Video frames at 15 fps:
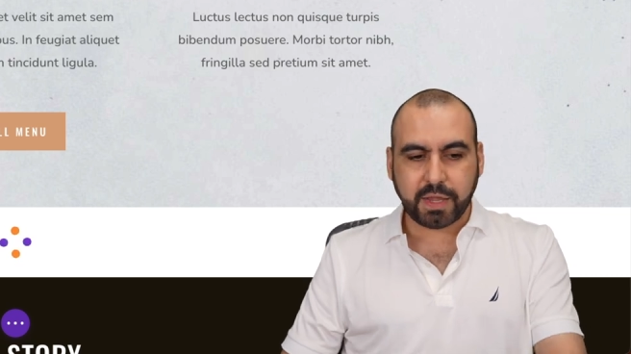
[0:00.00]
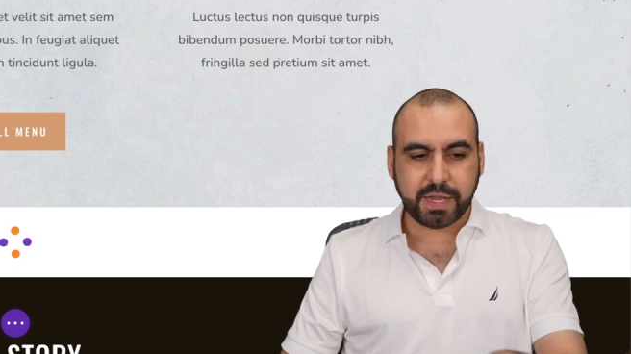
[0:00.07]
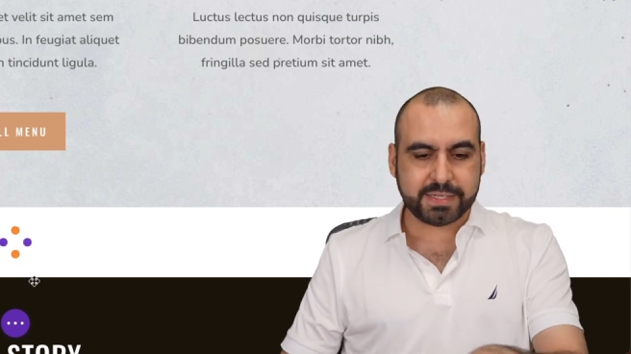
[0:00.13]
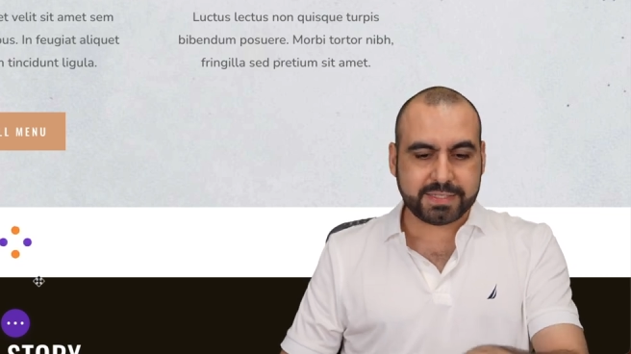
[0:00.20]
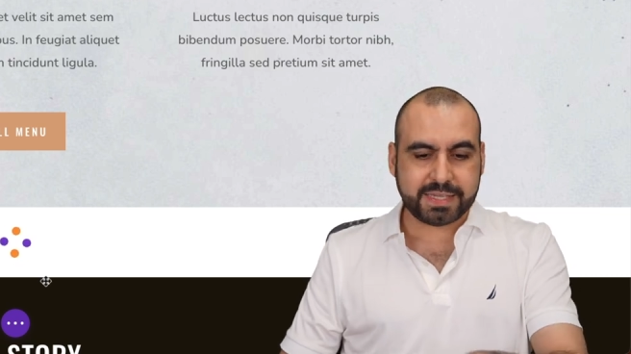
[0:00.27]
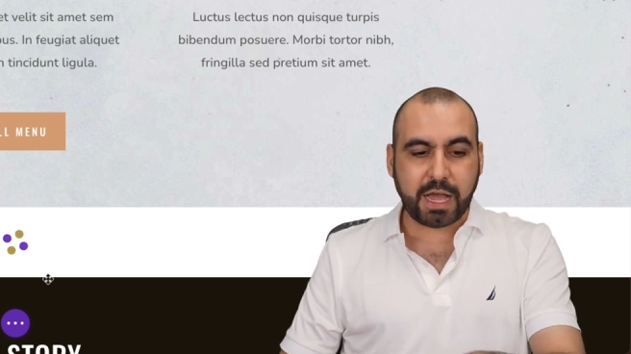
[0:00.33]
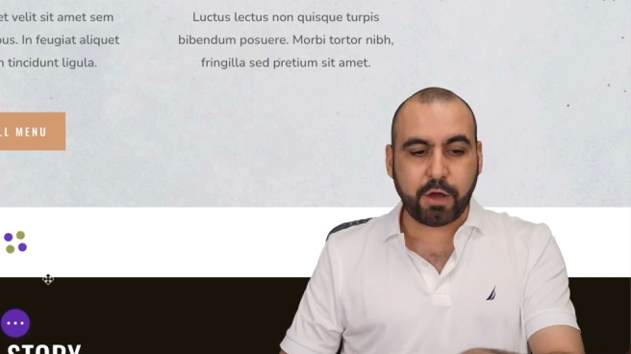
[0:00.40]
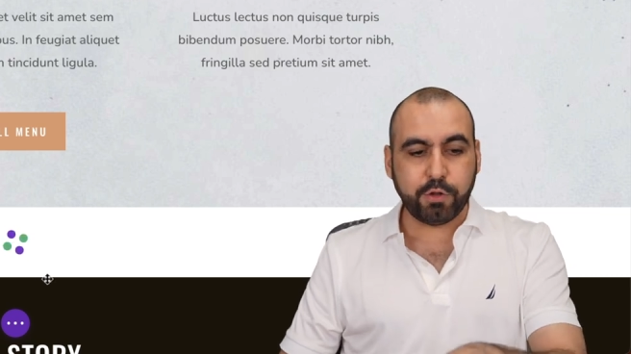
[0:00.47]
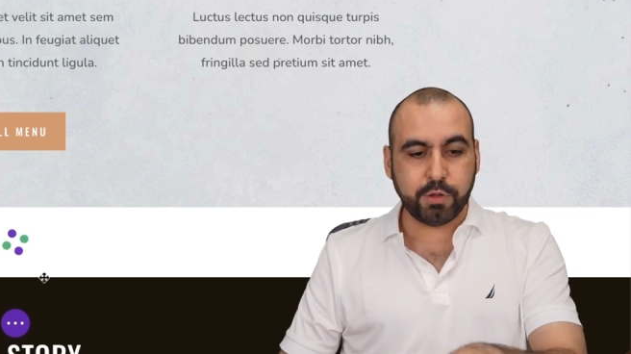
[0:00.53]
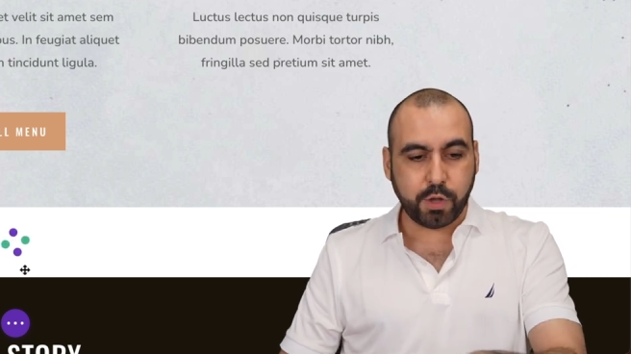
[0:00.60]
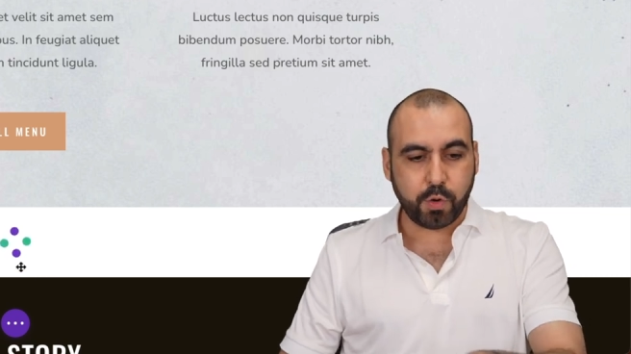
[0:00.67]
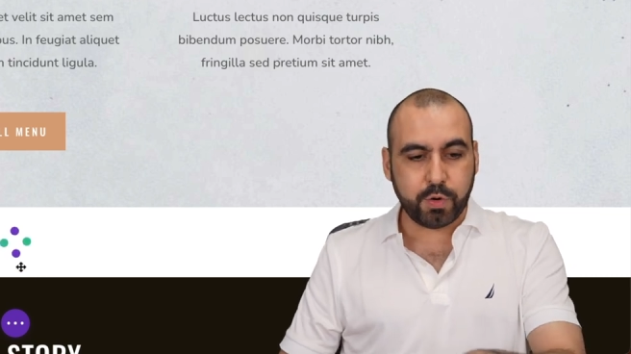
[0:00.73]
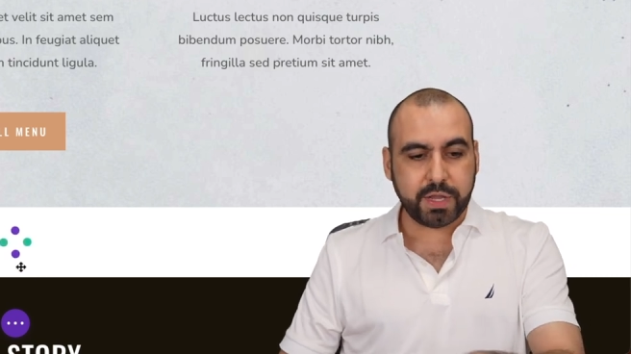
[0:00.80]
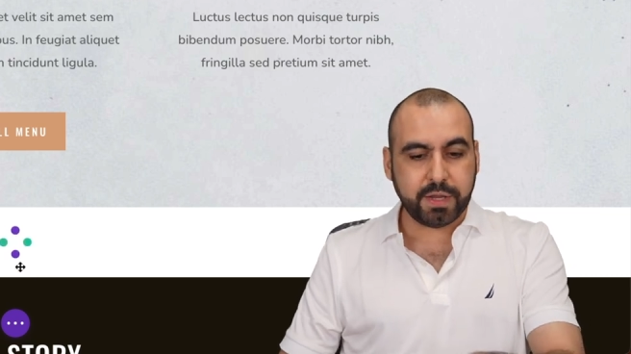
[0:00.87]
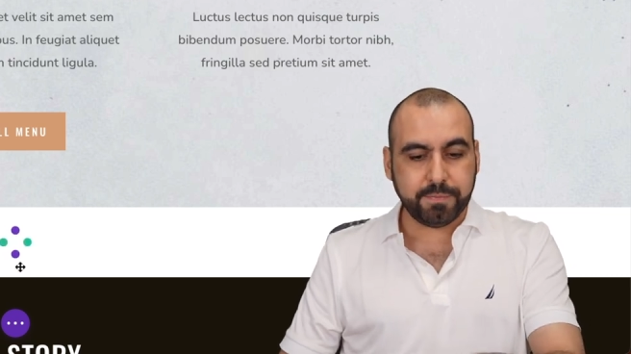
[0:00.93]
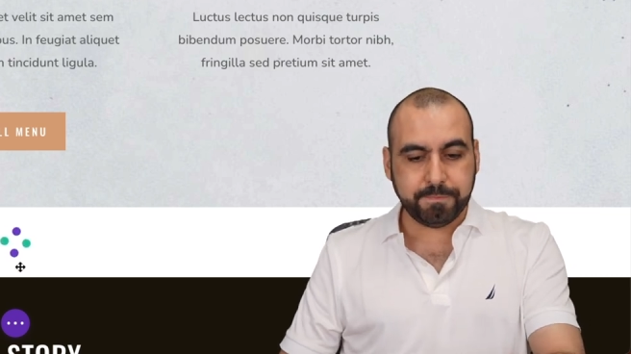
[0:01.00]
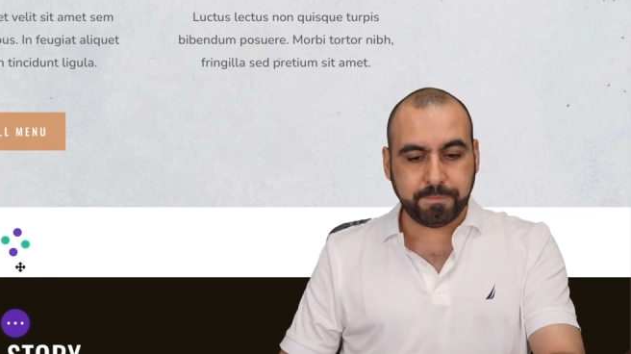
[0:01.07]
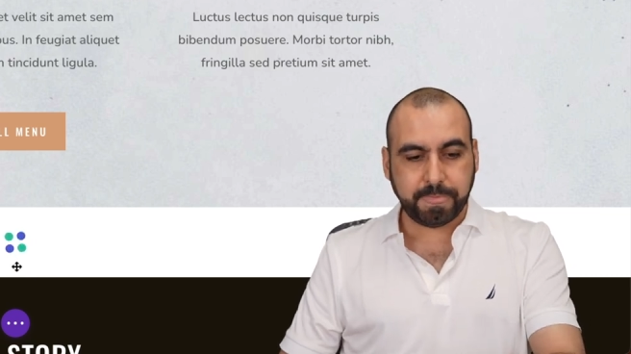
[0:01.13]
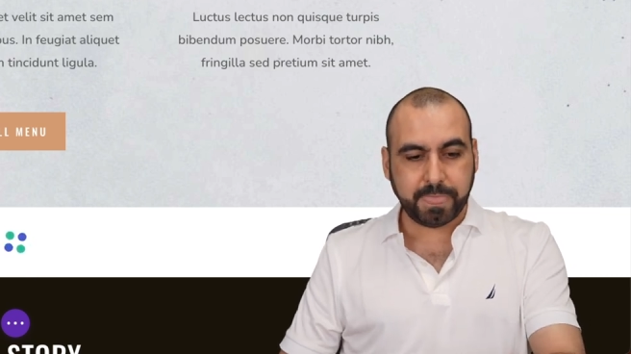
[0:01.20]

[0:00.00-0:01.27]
It's now loading.